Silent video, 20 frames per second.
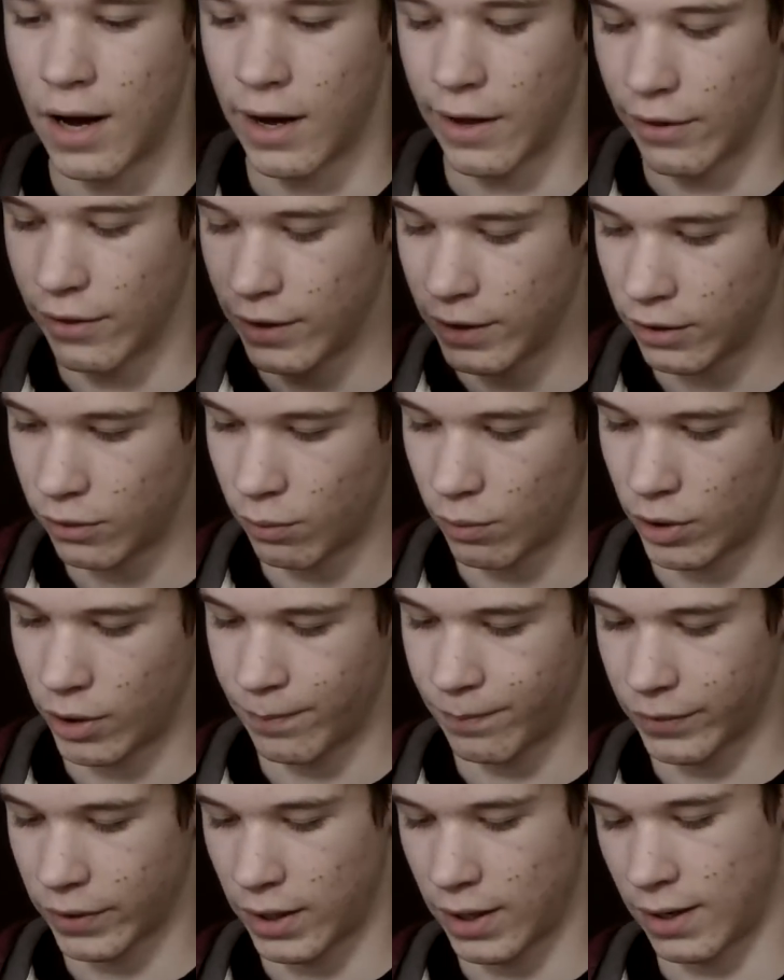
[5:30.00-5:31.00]
Uh, this
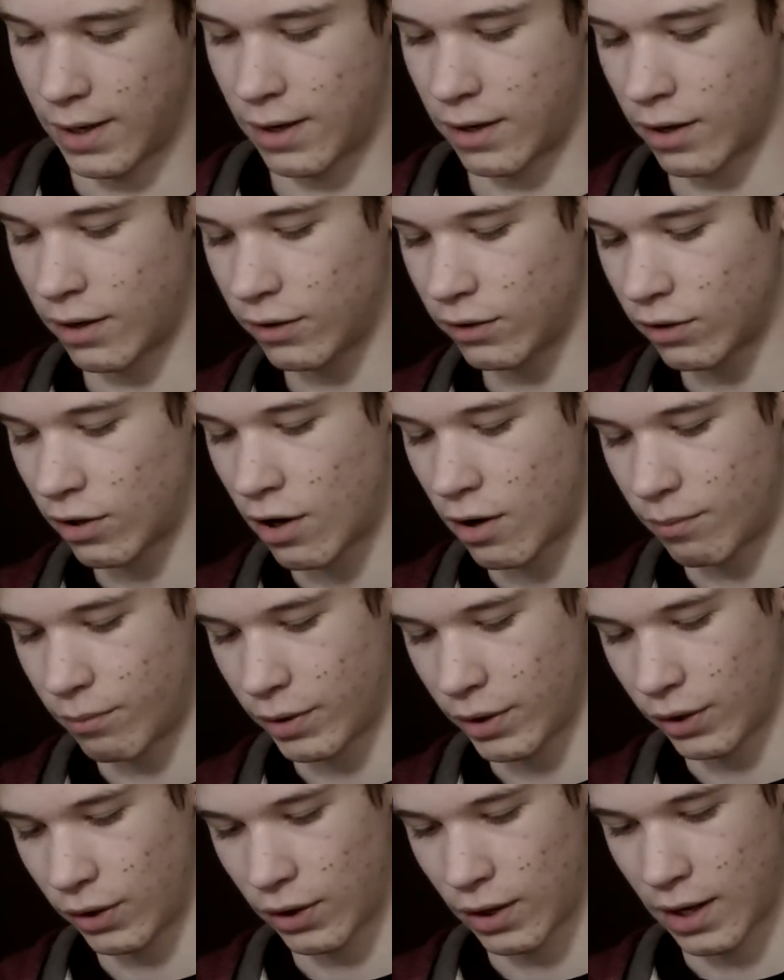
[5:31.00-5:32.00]
one, it does come
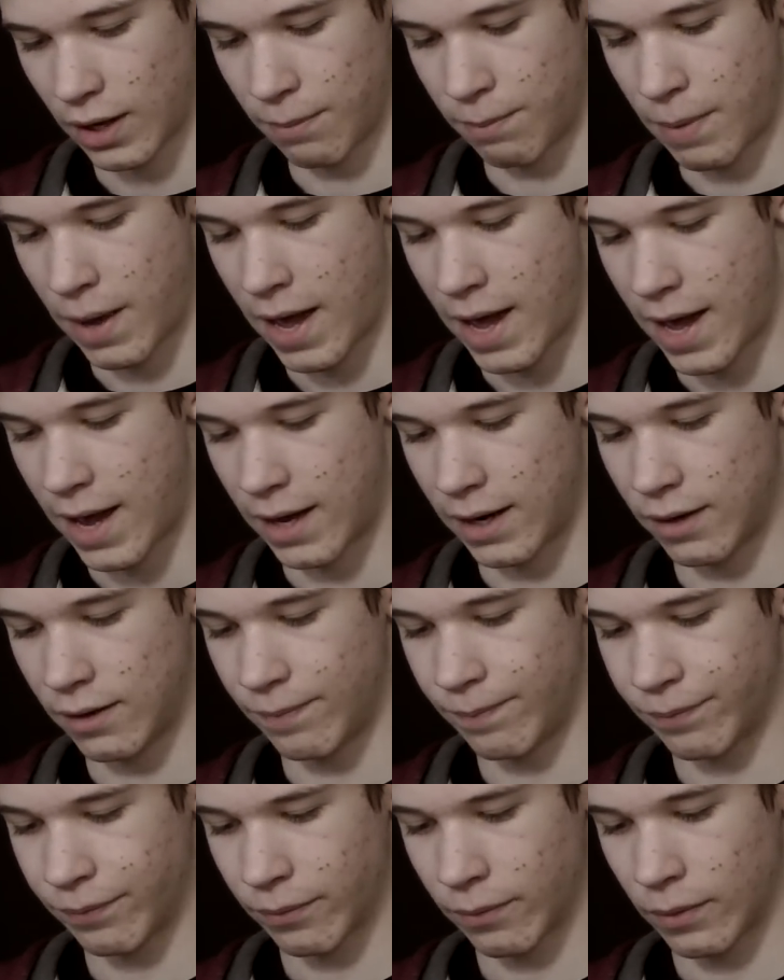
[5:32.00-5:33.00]
with a
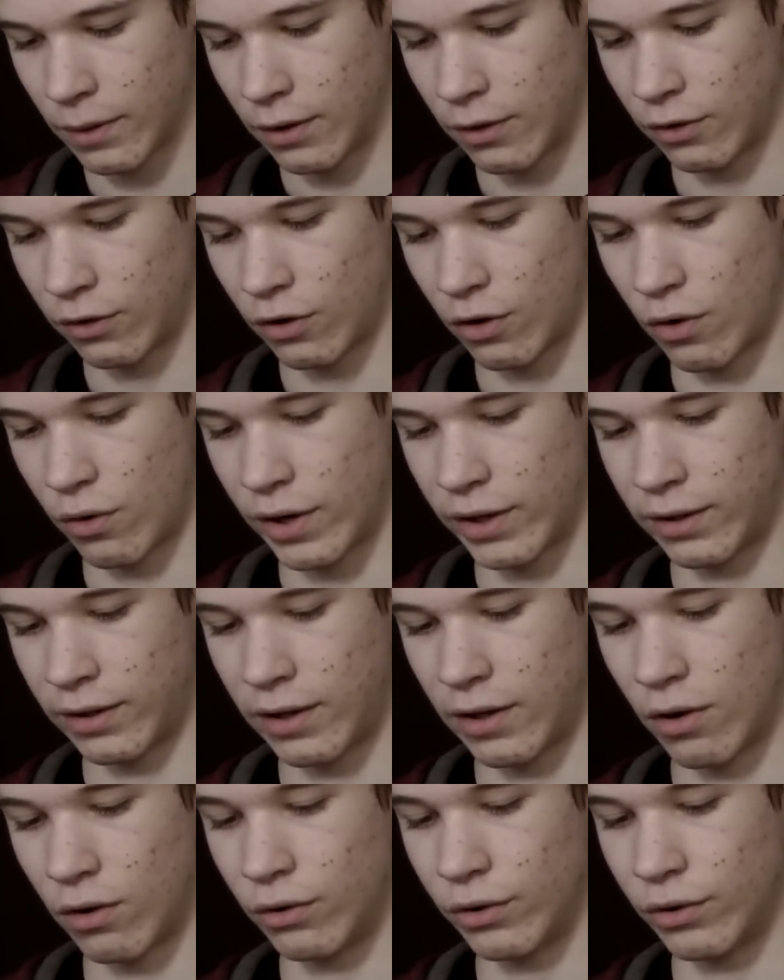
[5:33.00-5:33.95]
pen, so it's the